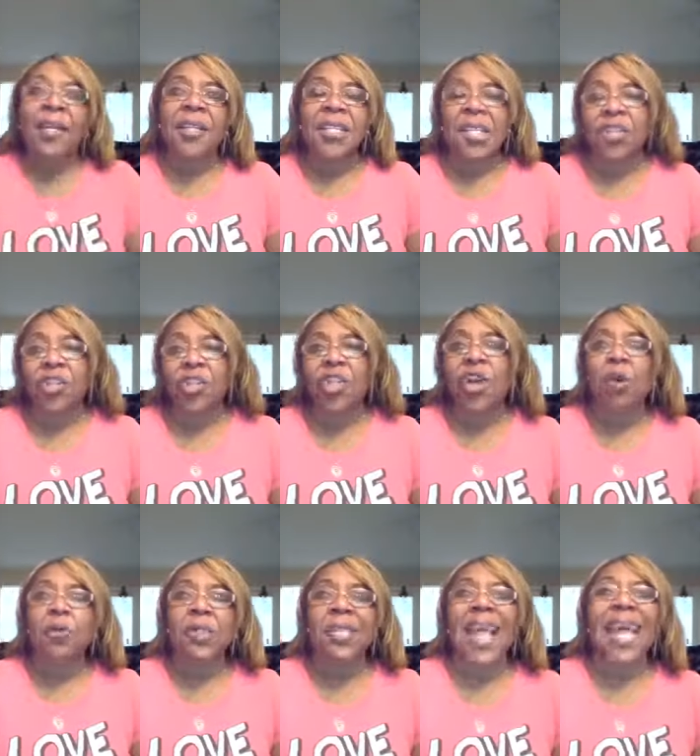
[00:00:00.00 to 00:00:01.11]
a decision to
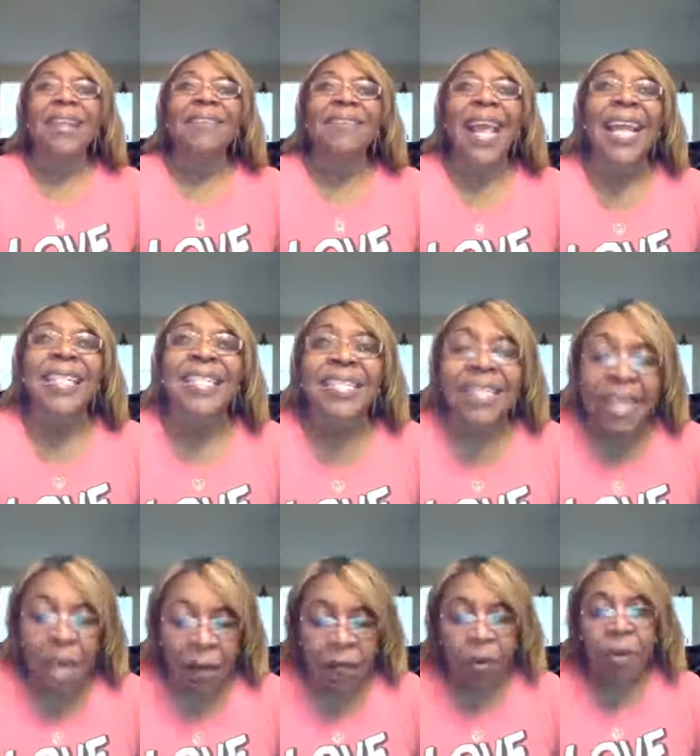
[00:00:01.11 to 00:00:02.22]
go to that next
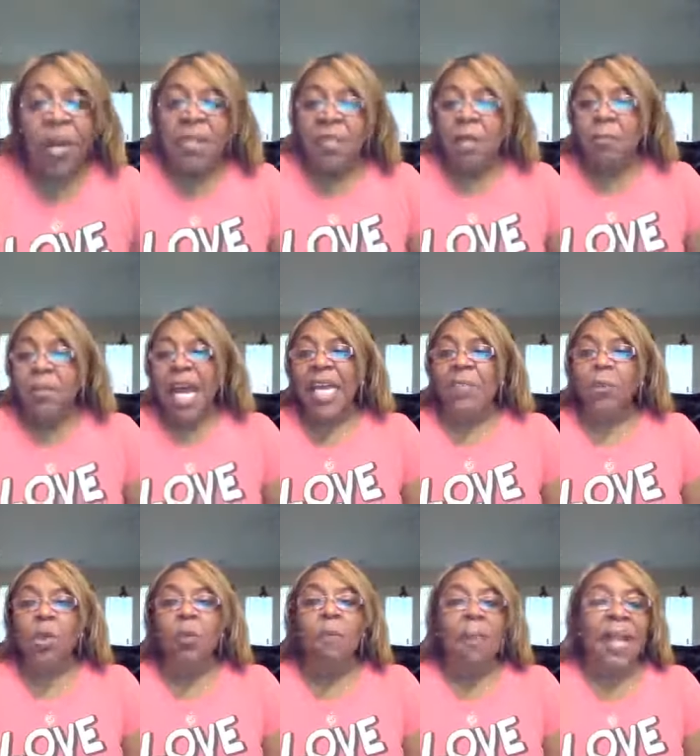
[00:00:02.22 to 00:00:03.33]
level, sometimes
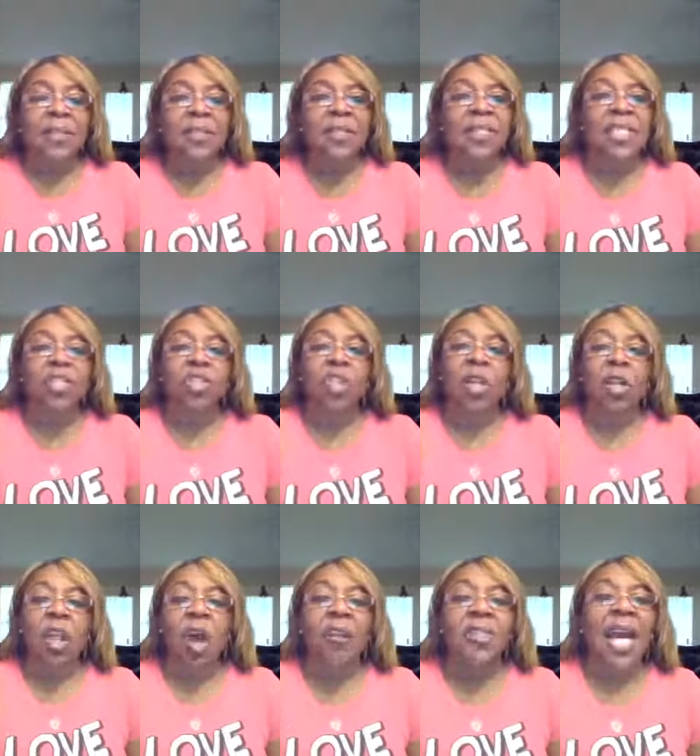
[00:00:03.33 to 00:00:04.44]
when you make the decision to
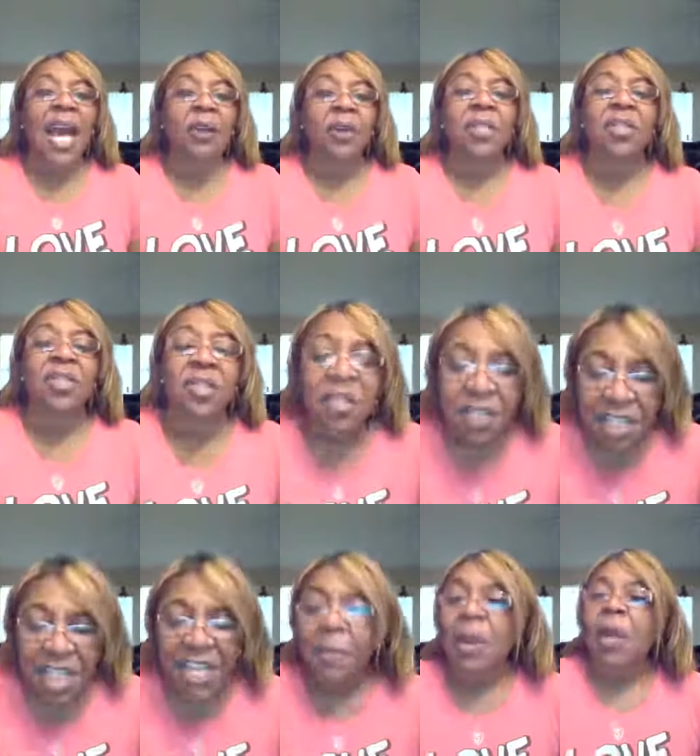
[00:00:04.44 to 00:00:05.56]
launch out into the
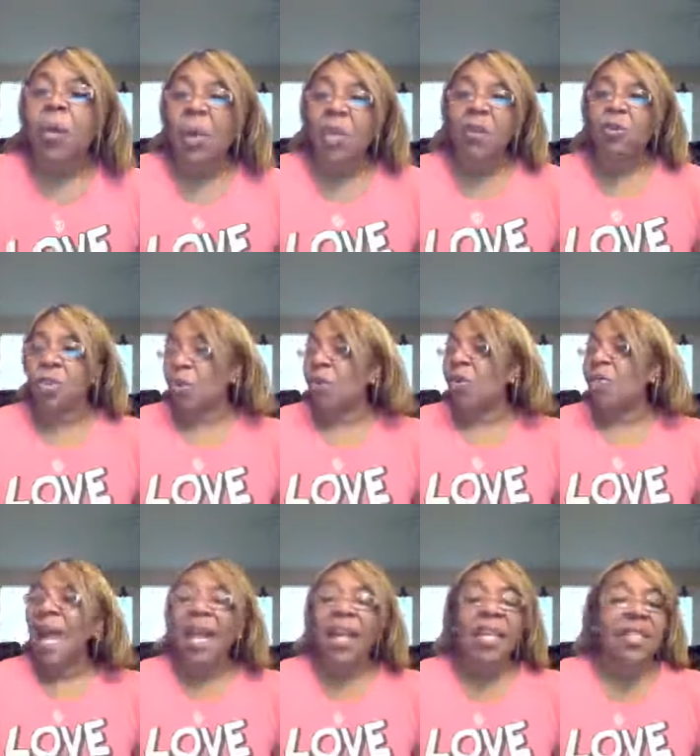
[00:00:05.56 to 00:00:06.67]
deep, when you turn
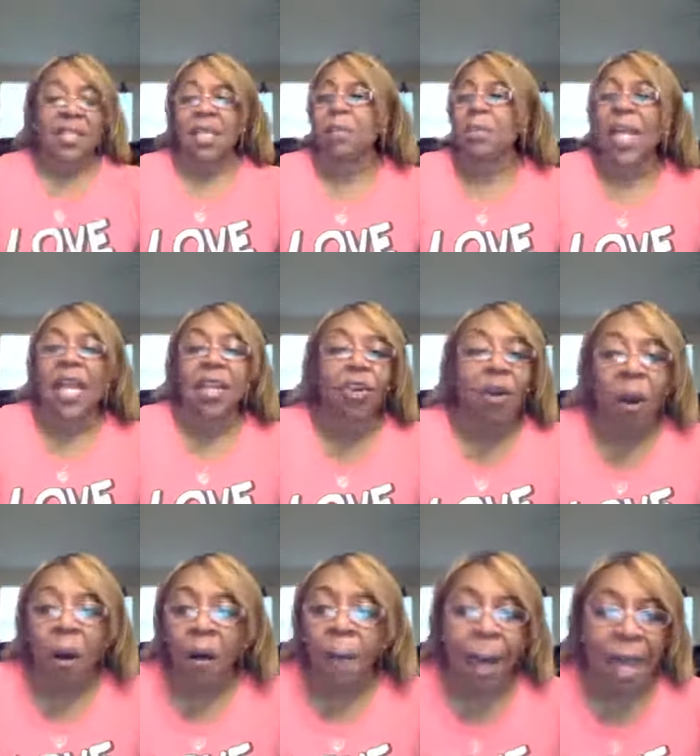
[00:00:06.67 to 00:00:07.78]
around, it seems like you're
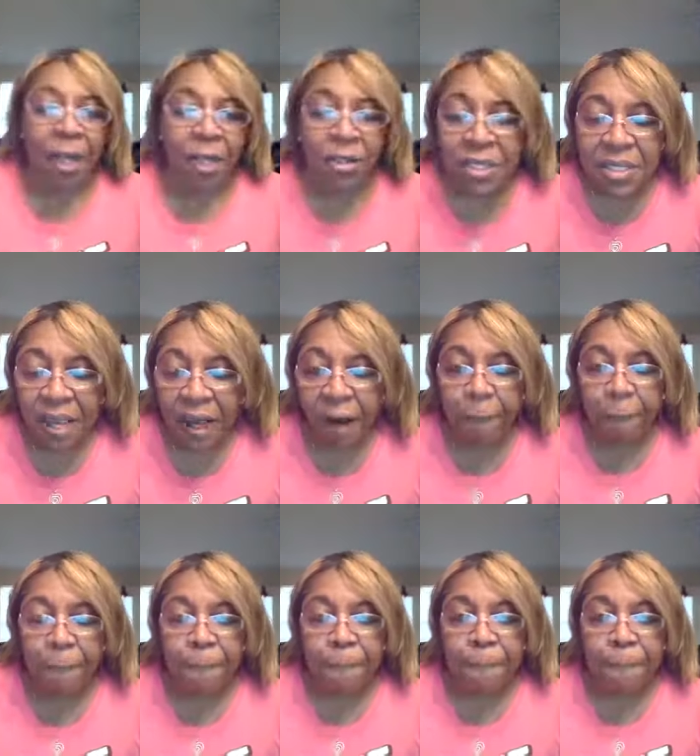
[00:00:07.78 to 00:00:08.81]
all by yourself.